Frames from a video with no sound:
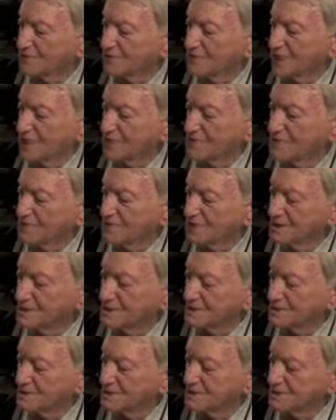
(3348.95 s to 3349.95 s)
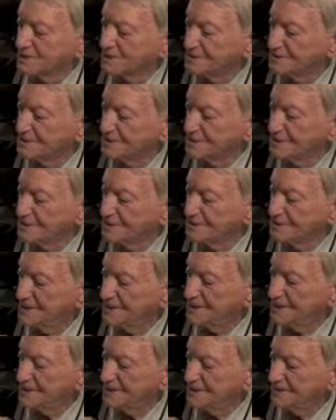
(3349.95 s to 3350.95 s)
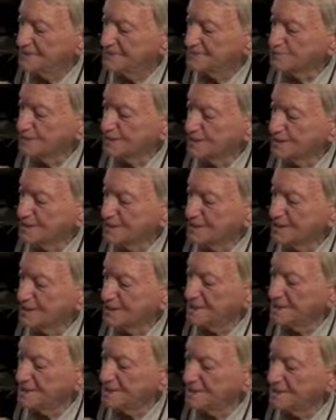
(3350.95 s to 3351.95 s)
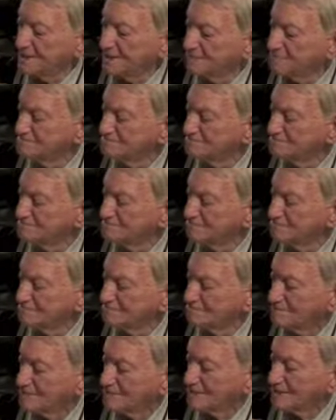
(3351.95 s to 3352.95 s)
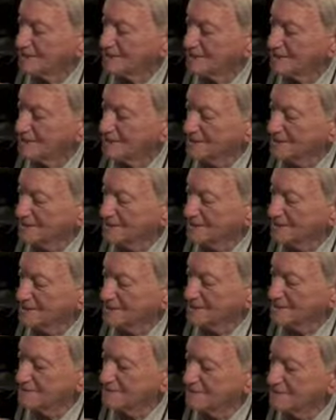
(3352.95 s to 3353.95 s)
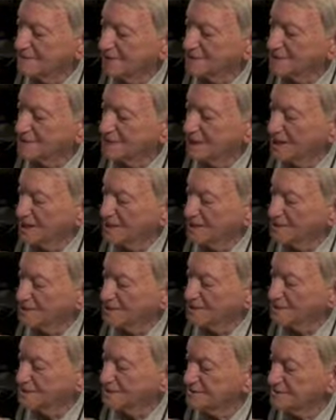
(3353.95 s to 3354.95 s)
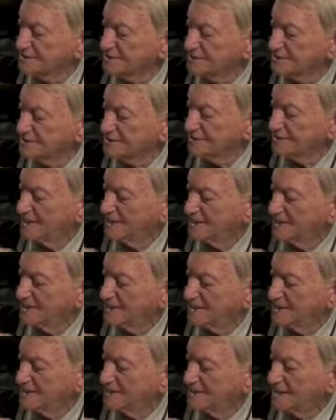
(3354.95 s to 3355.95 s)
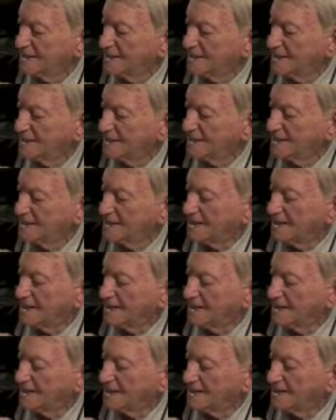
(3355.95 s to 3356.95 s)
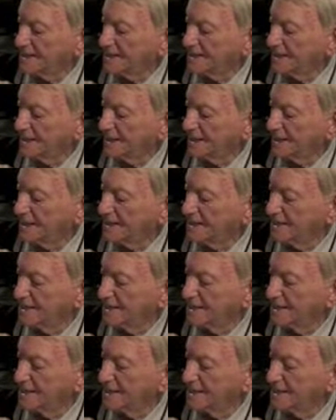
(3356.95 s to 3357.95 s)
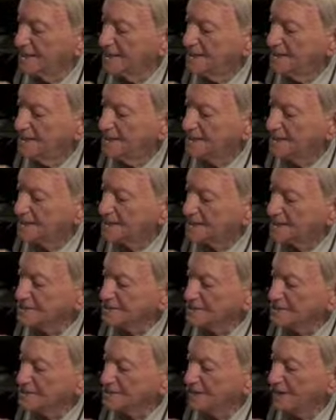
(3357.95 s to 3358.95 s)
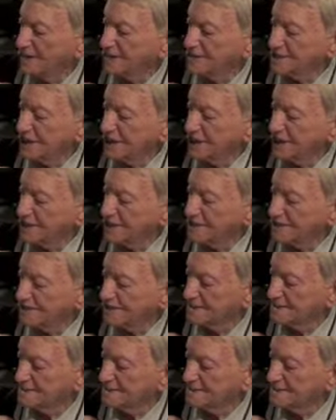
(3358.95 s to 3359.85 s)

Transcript: Grant Quist. He was one of the um, uh, waist gunners. Uh, he and I this is Cry Jack,